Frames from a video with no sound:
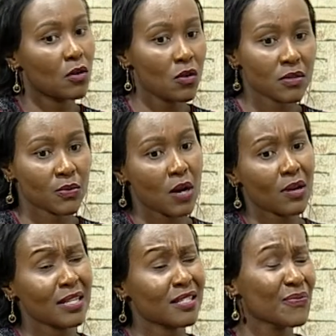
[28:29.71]
goes around
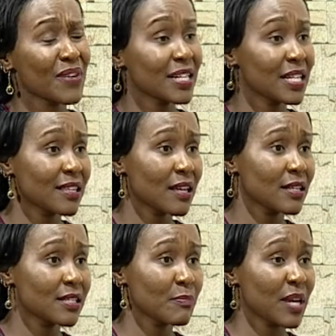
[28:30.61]
and it's very it, it,